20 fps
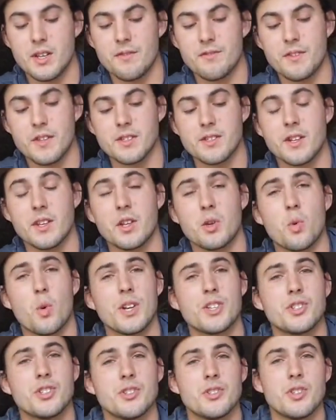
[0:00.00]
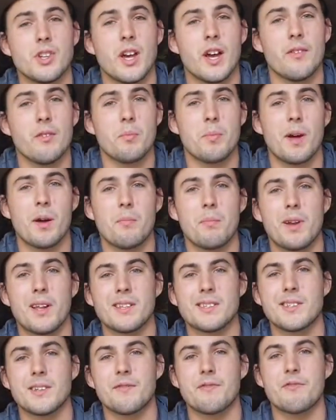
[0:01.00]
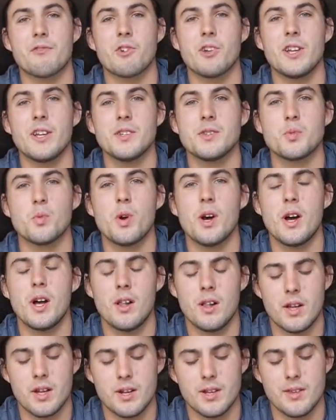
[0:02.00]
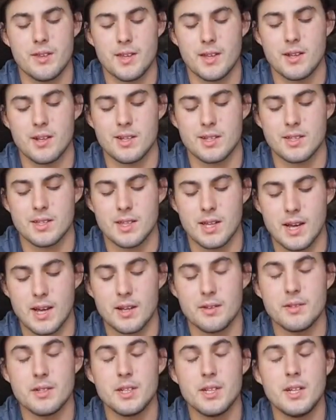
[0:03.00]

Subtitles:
If there's any questions you have about plastic free as well, anything like that,